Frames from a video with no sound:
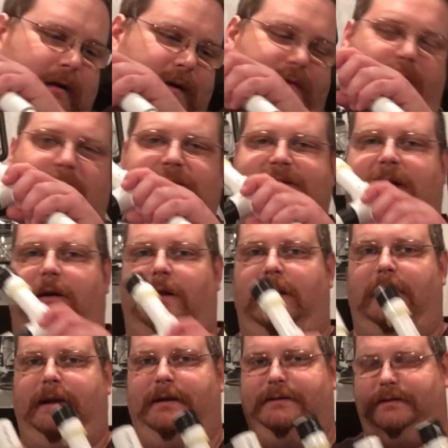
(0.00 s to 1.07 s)
it drains out a
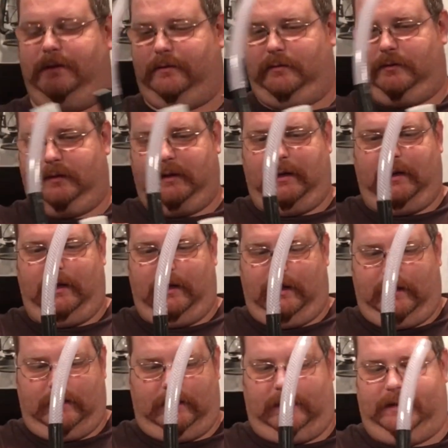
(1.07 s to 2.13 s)
lot easier.
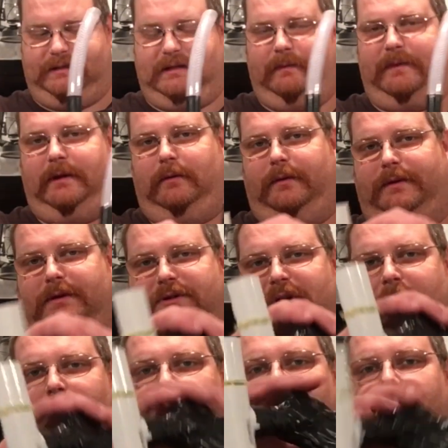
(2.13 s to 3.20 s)
Same thing with the
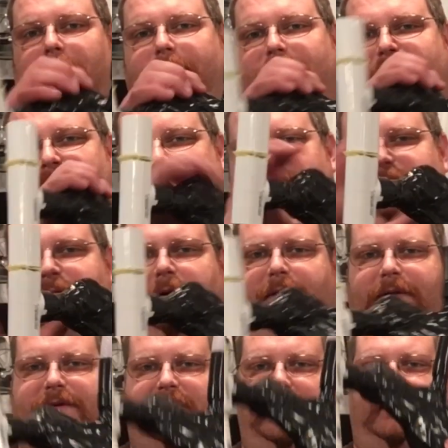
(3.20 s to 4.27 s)
chanter here. This piece is called the
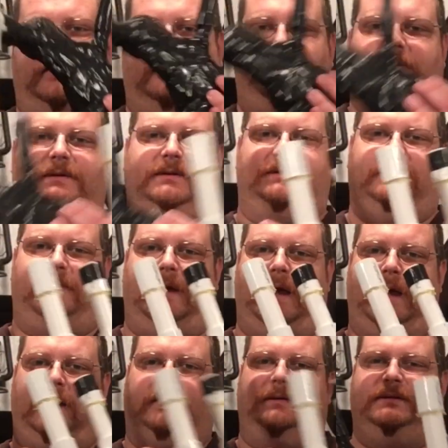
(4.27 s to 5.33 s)
chanter. This is the
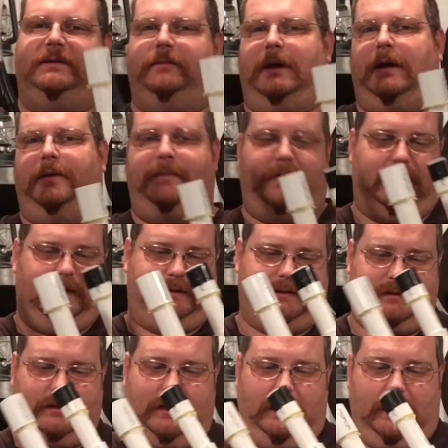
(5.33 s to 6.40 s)
bag. This is the mouthpiece.
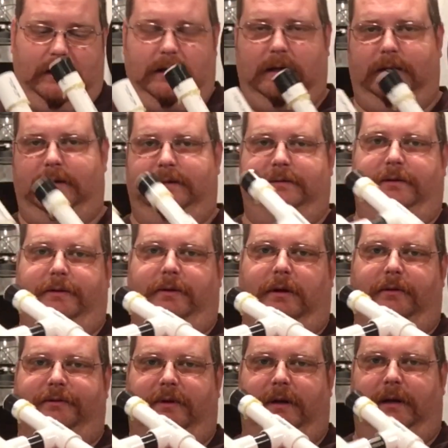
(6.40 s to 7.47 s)
And these are the
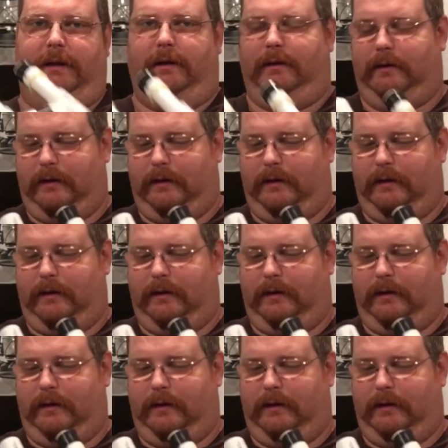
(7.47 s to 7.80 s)
drones right here.